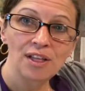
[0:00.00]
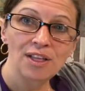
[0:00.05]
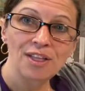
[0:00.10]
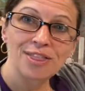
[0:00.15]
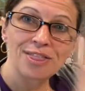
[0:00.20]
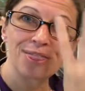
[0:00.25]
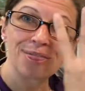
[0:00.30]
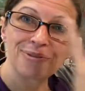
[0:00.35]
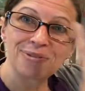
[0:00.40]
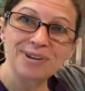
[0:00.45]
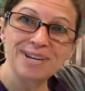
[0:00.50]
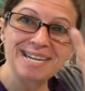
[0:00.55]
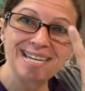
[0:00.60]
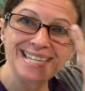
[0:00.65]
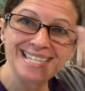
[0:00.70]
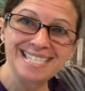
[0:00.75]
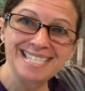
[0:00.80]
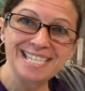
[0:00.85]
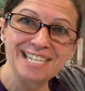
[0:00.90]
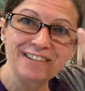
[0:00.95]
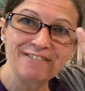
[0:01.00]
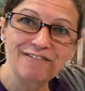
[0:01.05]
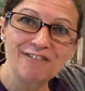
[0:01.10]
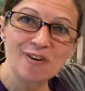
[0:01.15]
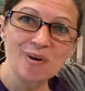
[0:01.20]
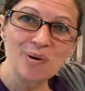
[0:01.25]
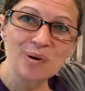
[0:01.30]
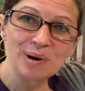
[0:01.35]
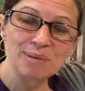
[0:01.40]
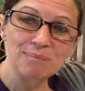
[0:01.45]
3D
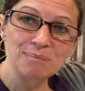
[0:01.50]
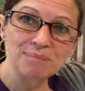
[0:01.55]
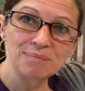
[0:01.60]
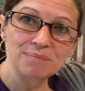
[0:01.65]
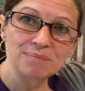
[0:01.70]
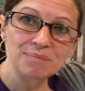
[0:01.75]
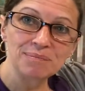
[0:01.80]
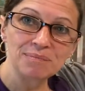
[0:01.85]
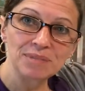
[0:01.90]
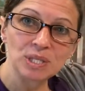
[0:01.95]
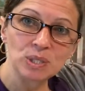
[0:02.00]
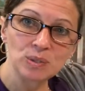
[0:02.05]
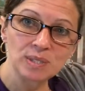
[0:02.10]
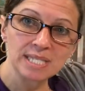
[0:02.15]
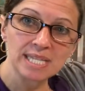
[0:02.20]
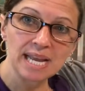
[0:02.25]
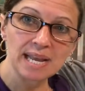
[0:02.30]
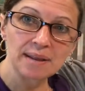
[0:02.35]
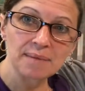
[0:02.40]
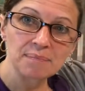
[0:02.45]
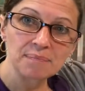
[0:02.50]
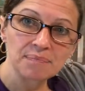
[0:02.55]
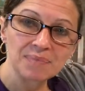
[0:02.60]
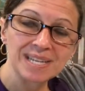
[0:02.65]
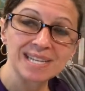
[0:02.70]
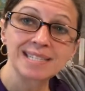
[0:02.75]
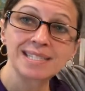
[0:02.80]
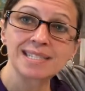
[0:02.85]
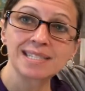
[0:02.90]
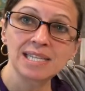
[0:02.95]
form. You say,
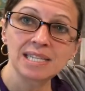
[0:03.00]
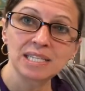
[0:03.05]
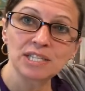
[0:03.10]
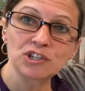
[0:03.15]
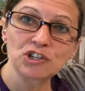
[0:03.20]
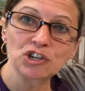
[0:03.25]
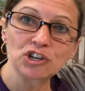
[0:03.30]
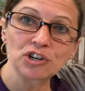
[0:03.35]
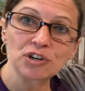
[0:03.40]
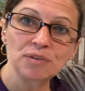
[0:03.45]
cylinder.